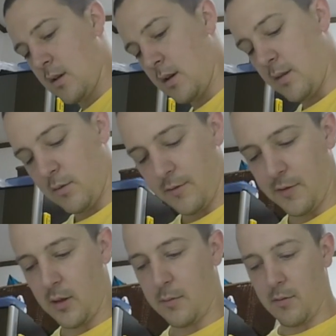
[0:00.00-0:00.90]
And then we're going to
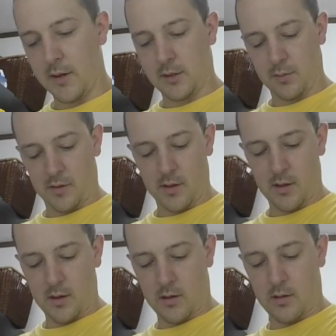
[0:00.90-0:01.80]
fill up the rest with
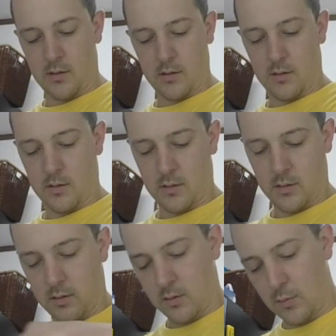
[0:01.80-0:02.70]
the
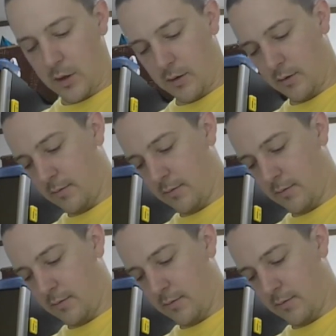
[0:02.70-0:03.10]
ume.